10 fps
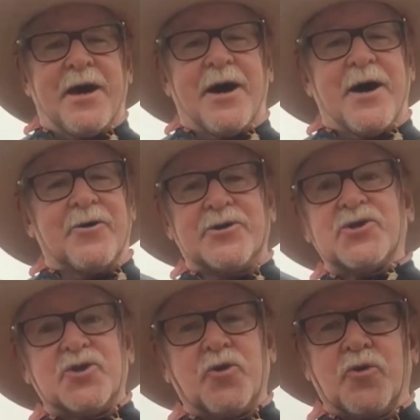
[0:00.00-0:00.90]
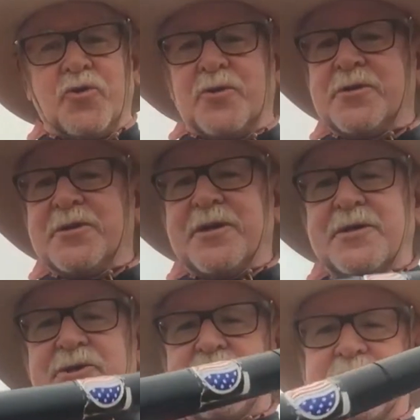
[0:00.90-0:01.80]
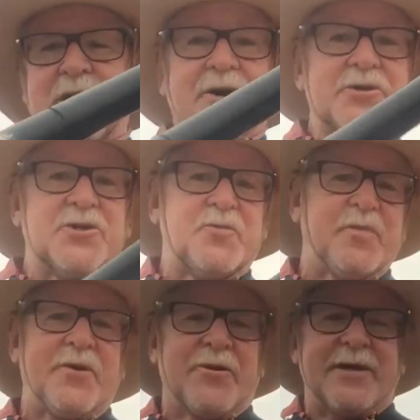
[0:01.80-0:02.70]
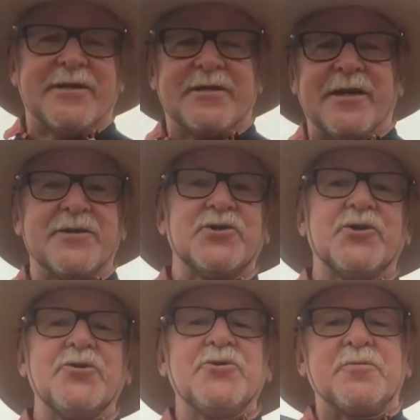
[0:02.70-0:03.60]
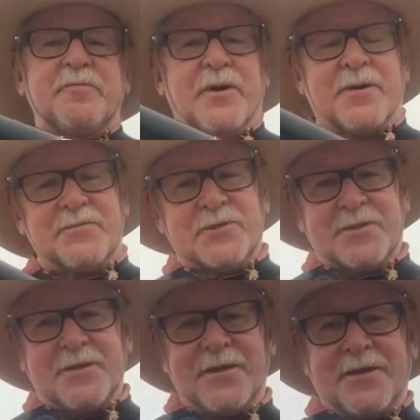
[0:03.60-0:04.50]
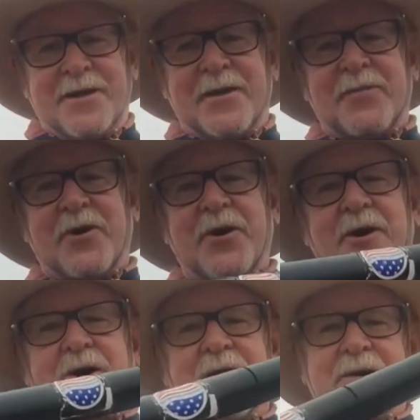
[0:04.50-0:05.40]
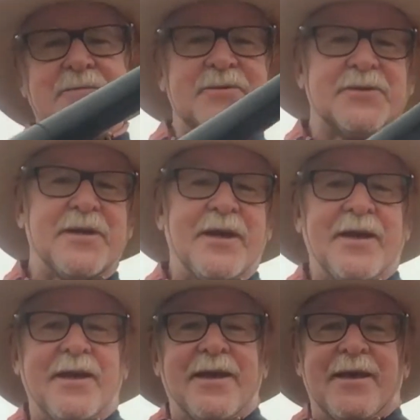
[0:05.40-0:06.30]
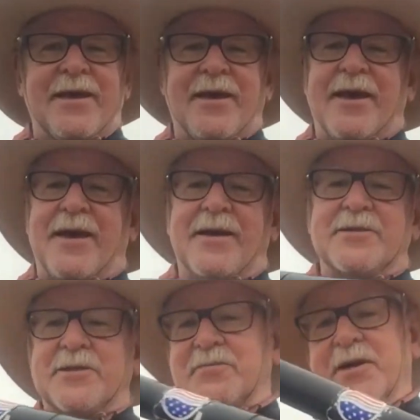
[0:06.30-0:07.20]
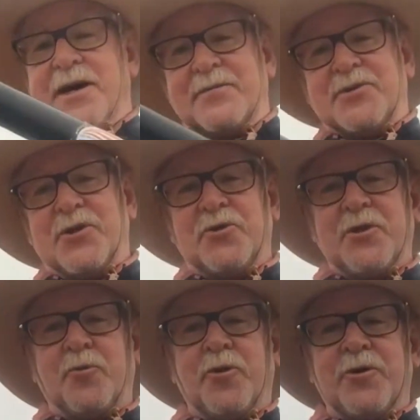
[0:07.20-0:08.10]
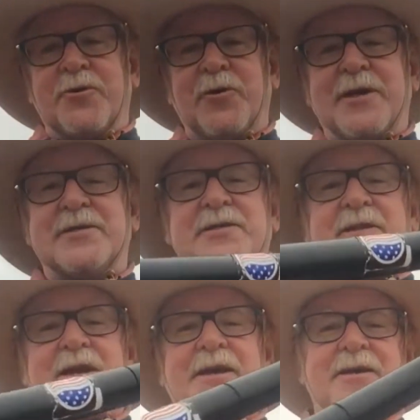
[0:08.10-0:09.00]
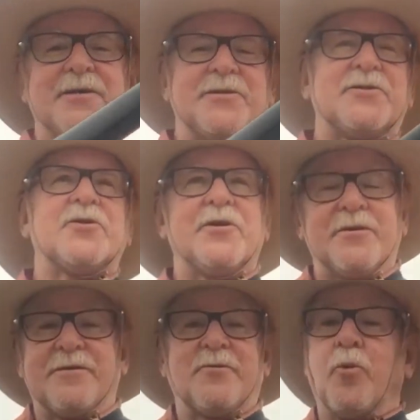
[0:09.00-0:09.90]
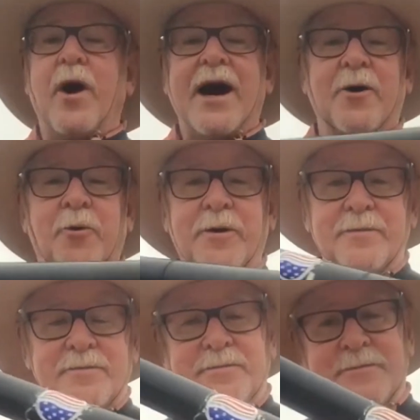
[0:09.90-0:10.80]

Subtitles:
our soul, touches our spirit, sends goosebumps up our arms. And sometimes the only word we can say is, wow.